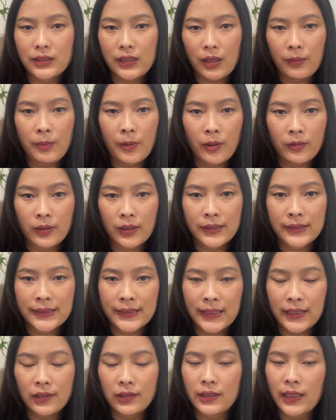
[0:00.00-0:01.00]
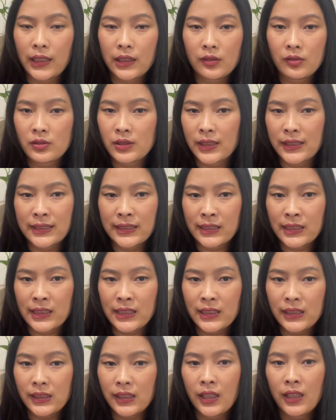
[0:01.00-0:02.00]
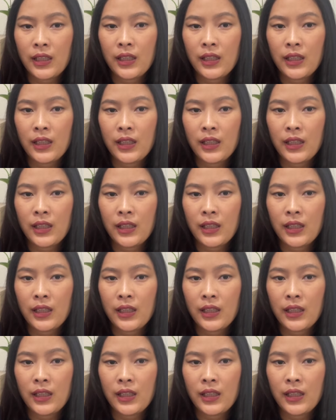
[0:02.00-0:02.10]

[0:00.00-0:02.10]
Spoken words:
about the skill that you just did,